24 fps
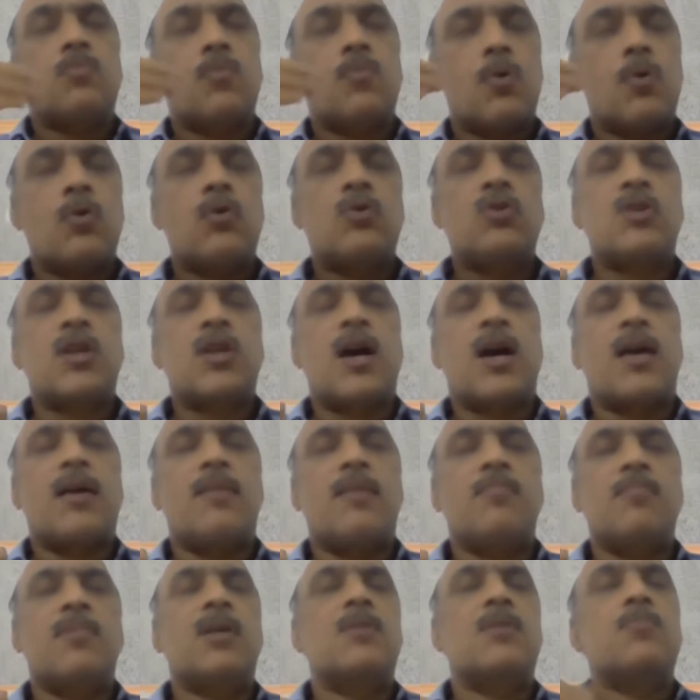more
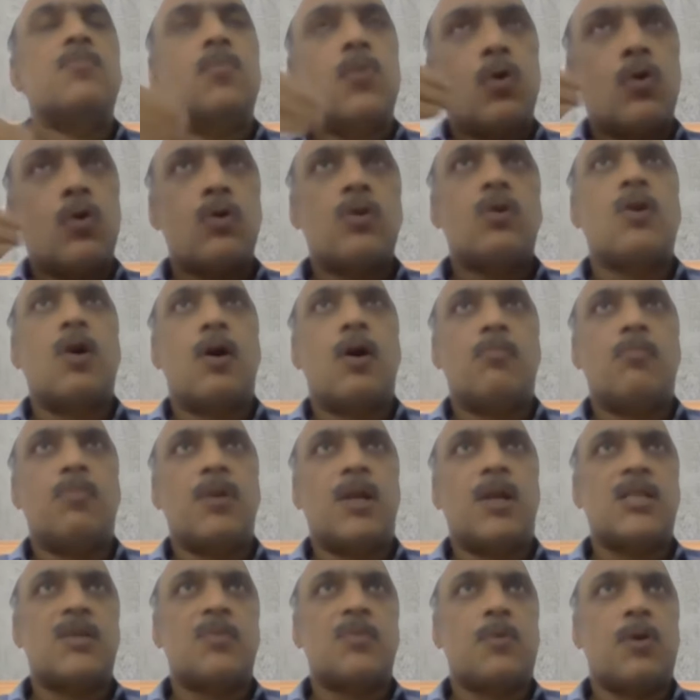time in more
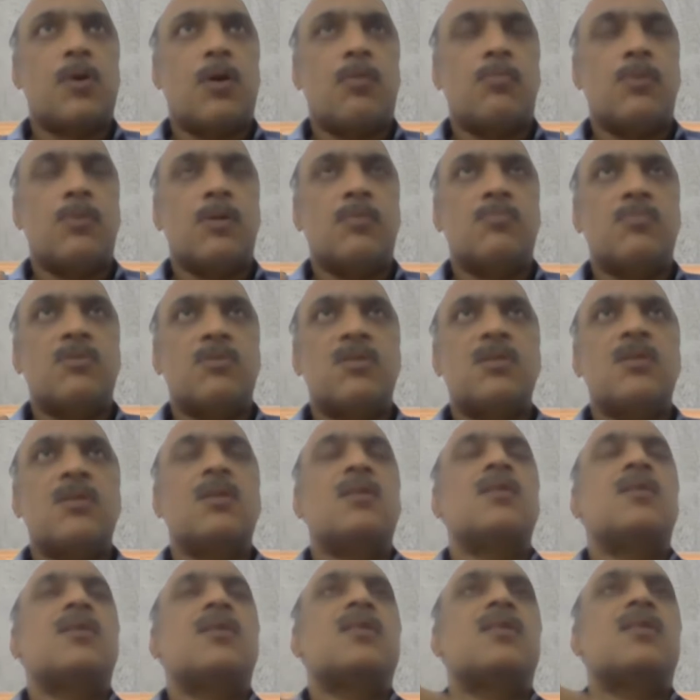complex problems
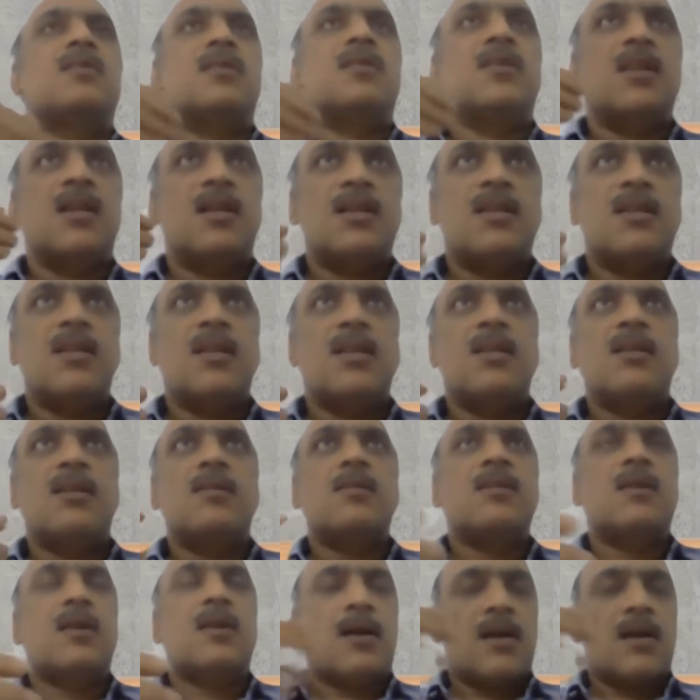needing
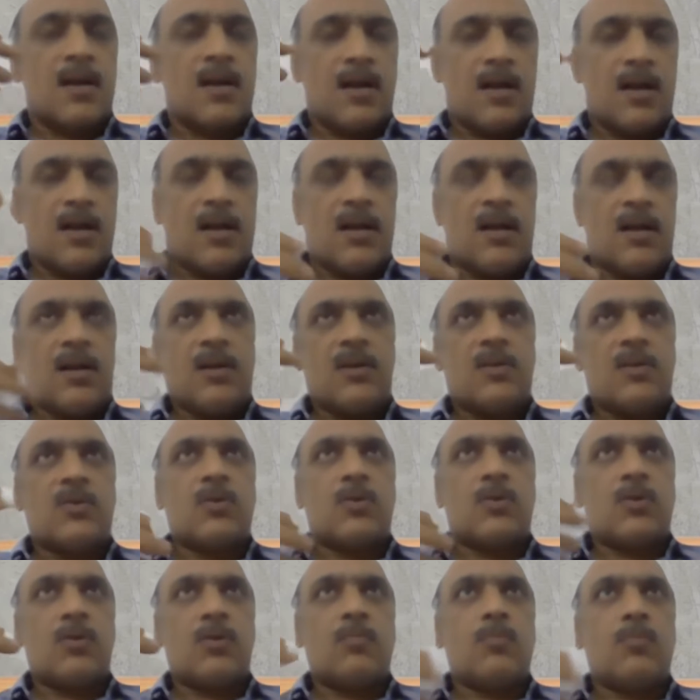
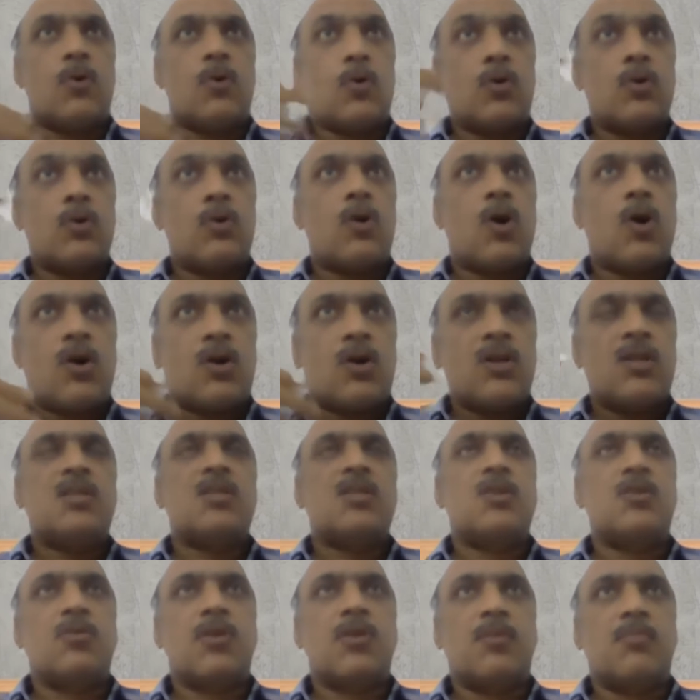more
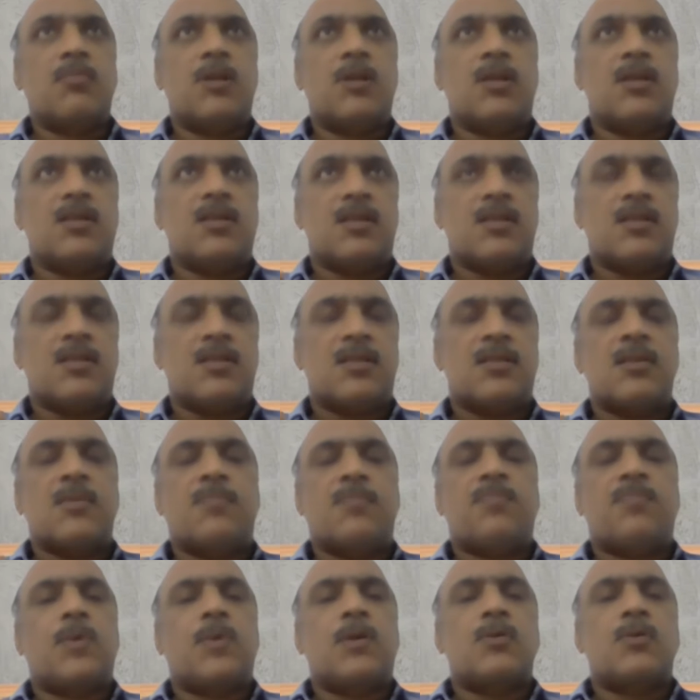cognitive abilities.
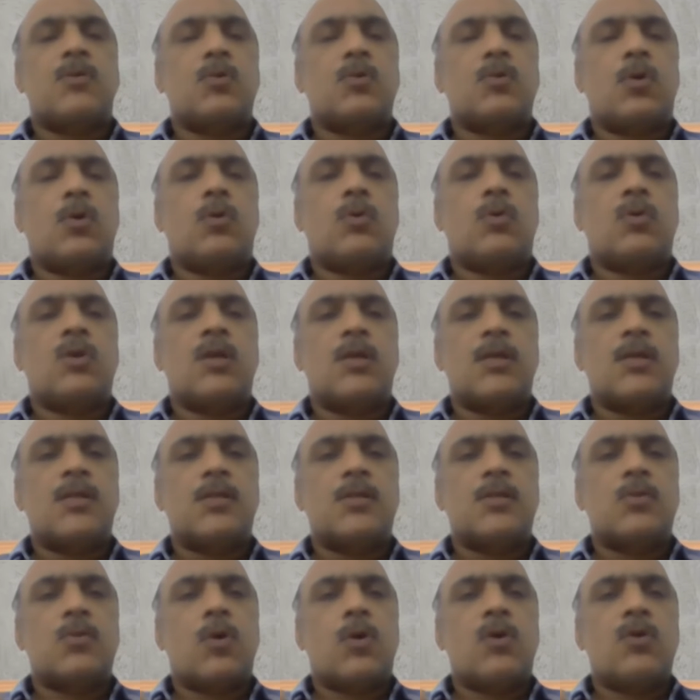So it
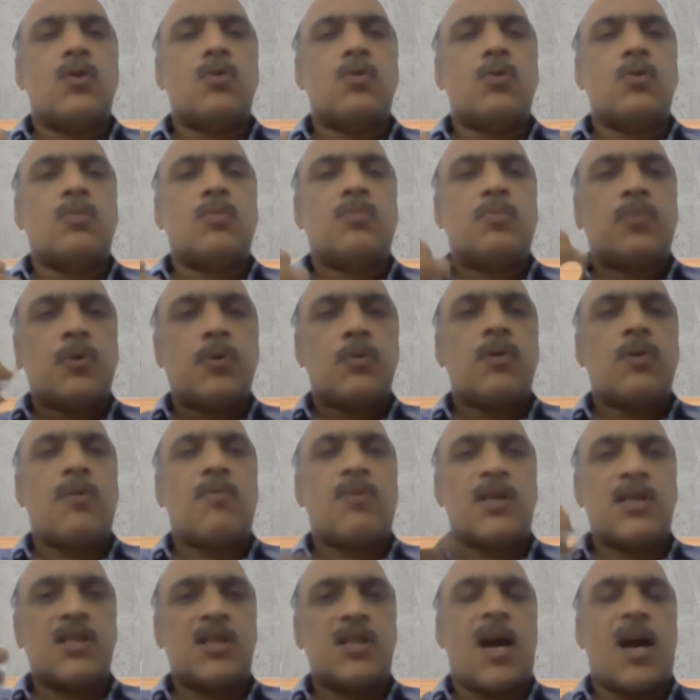is going to improve
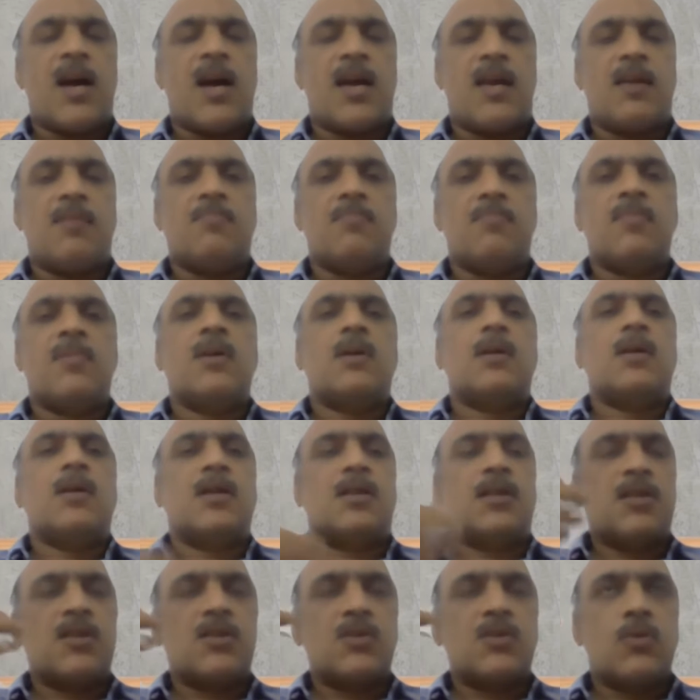our time,
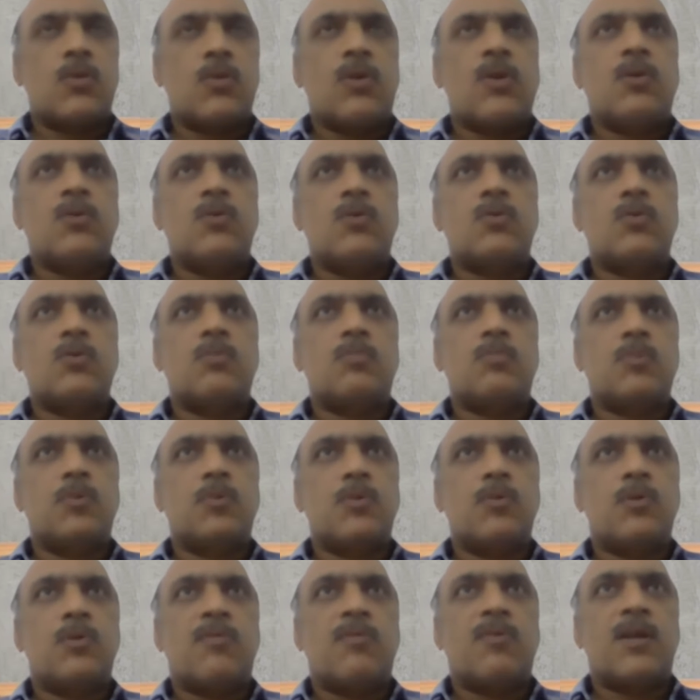it is going to
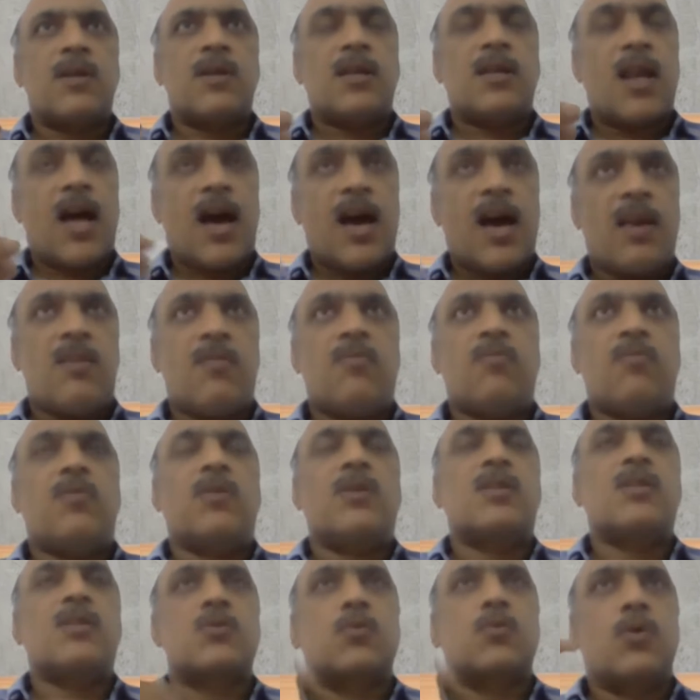improve our life,
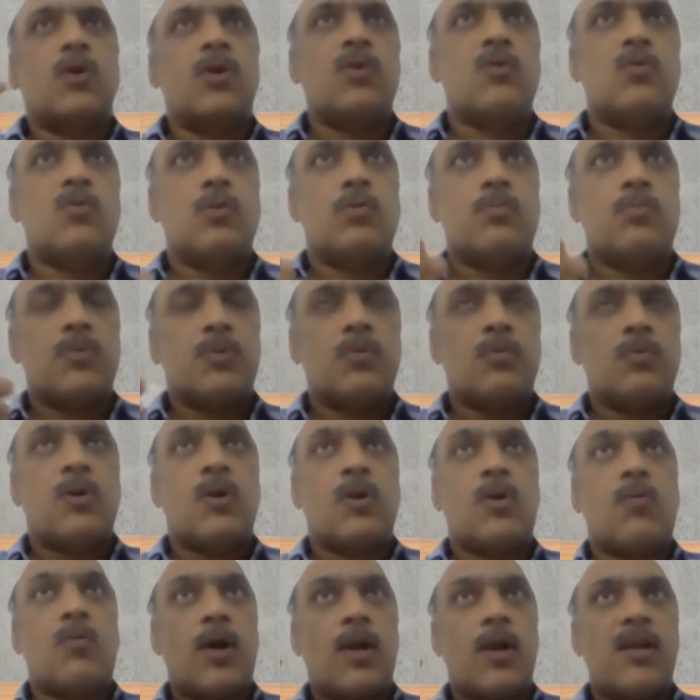it is going to improve the
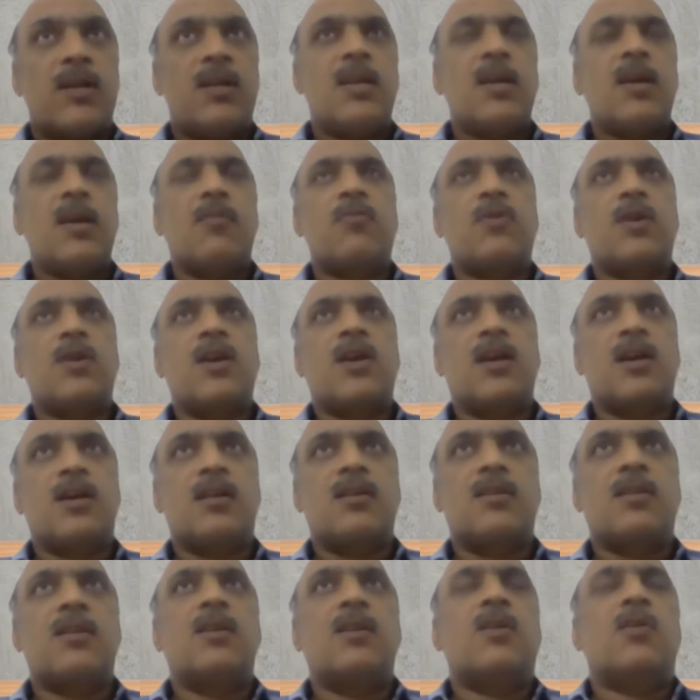quality of
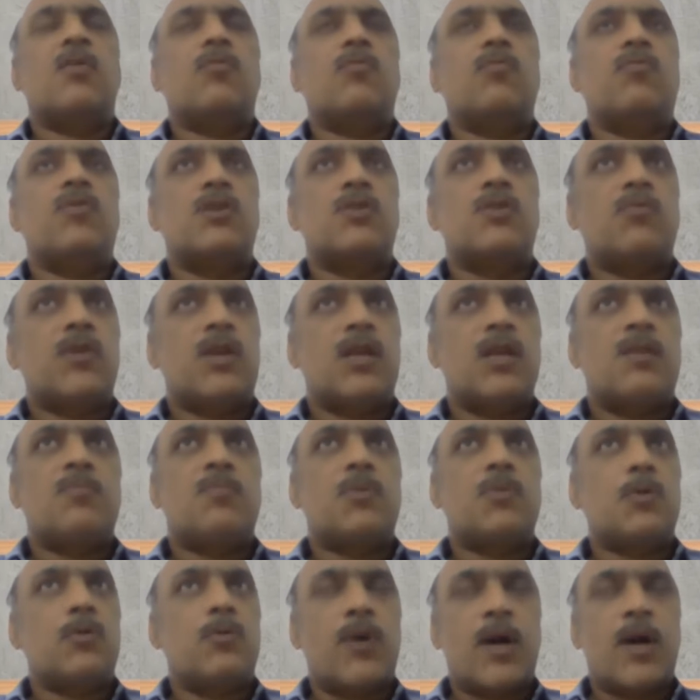care which we can
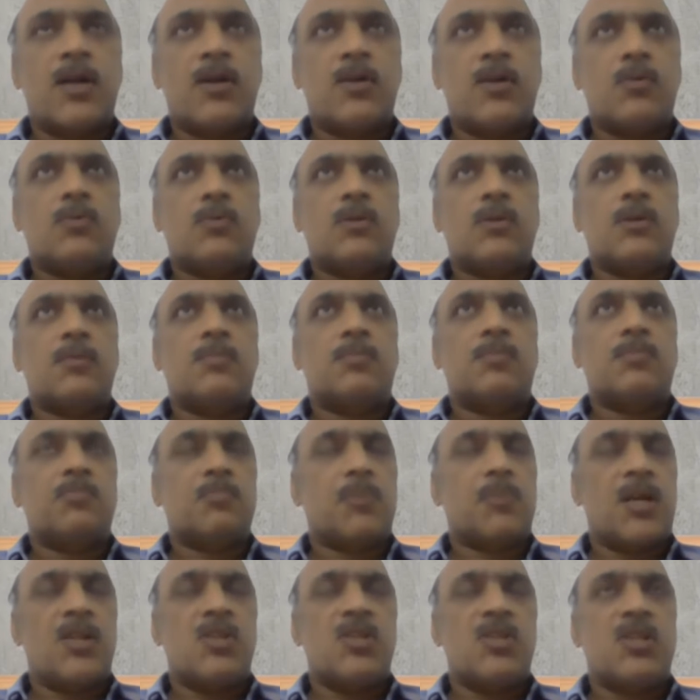provide to the
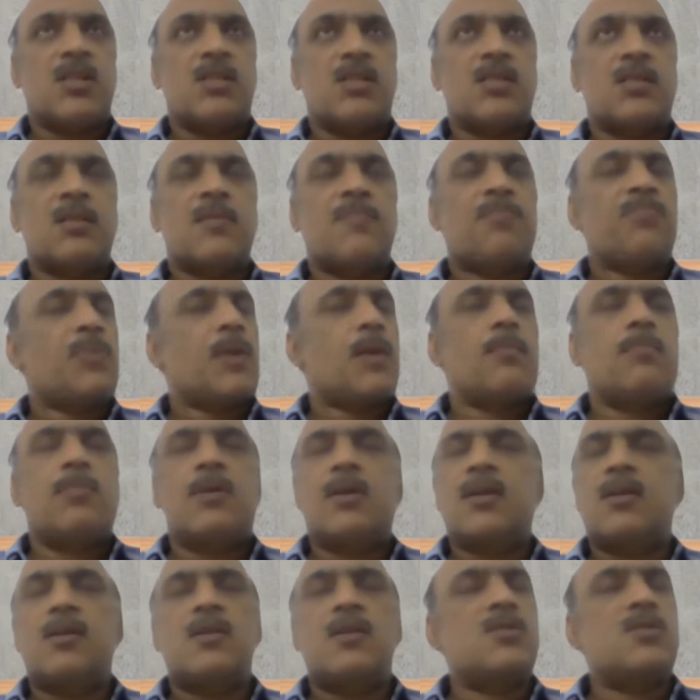patients,
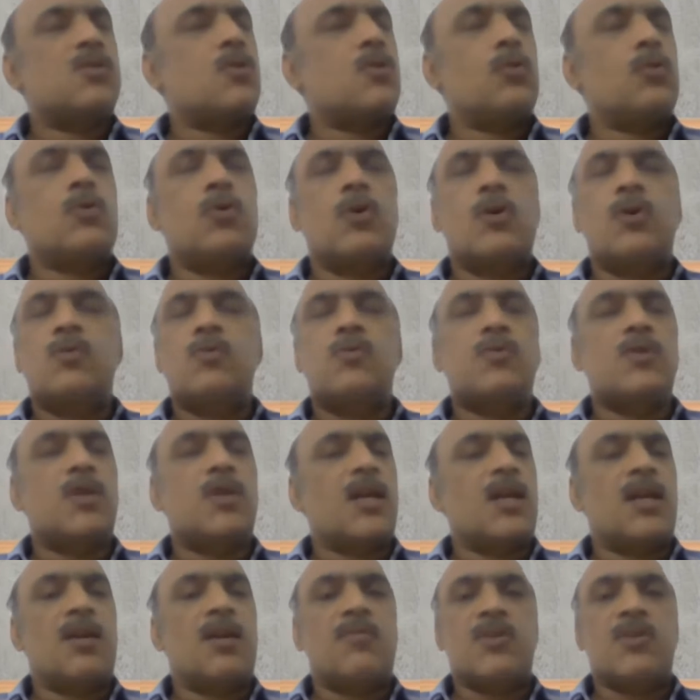but it is not going to
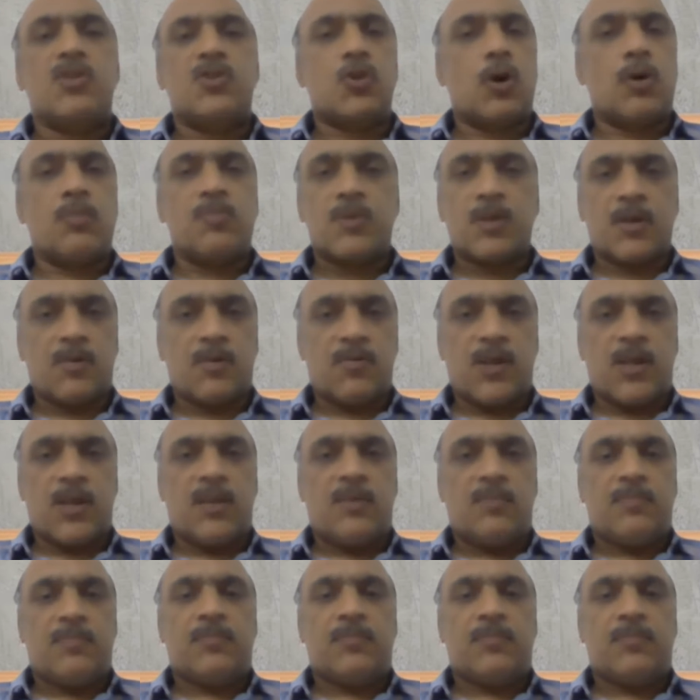take our jobs away.